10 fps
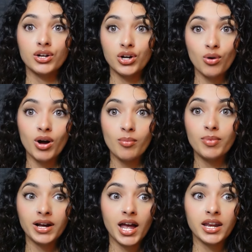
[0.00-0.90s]
to go up
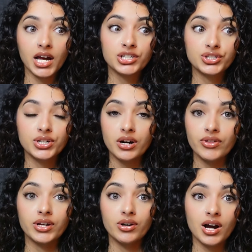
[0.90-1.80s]
again next year
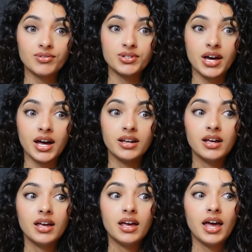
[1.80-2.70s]
and the year after that.
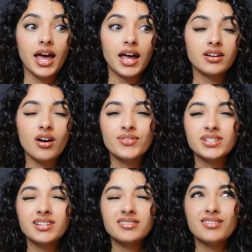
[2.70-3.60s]
And obviously it's